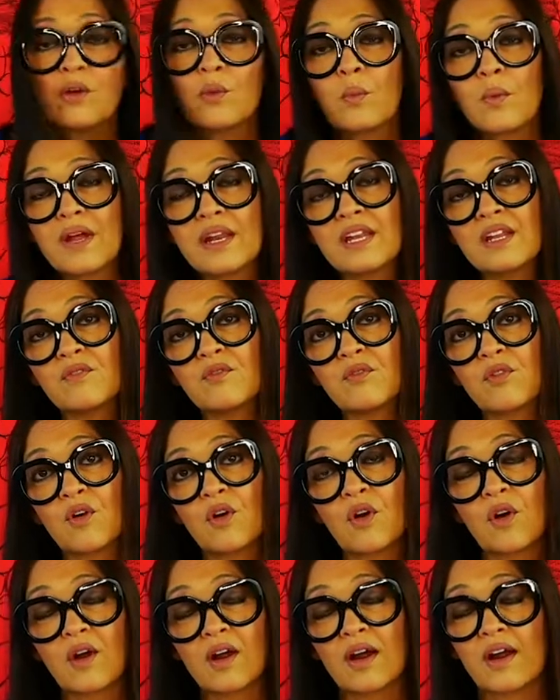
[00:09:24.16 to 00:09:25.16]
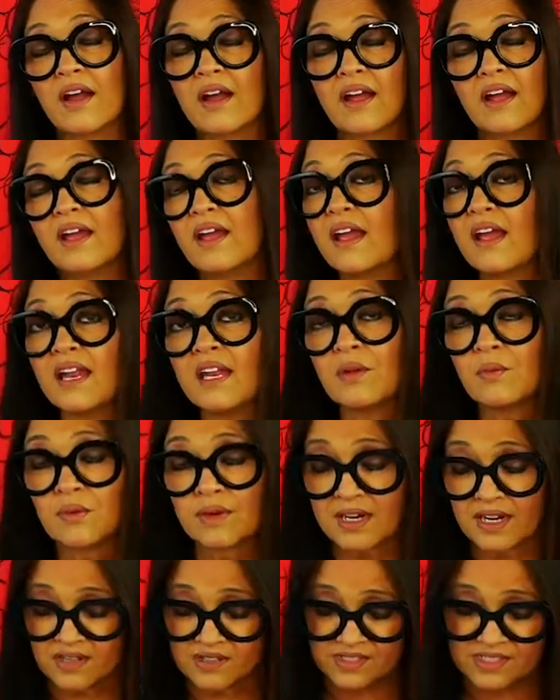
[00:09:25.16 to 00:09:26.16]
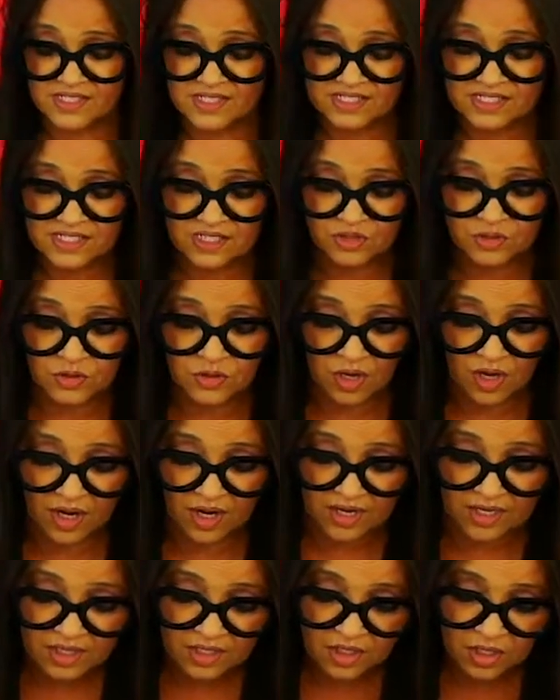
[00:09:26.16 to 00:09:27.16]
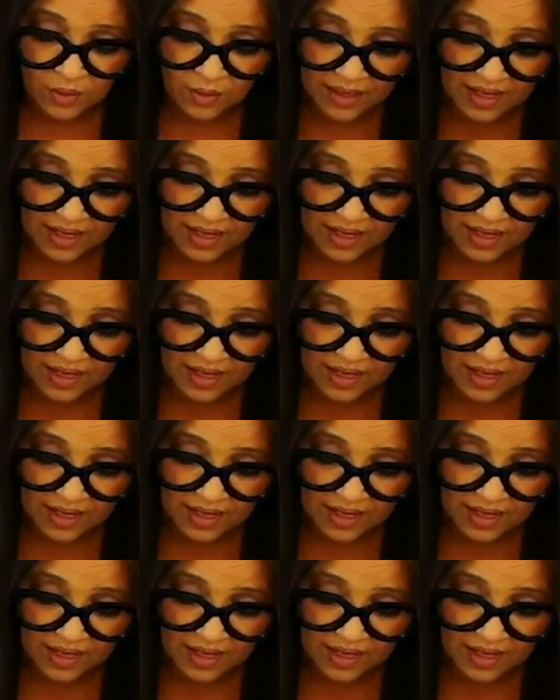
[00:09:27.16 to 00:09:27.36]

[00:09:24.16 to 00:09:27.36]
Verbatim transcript: you're waiting for anyone else that's still drawing, go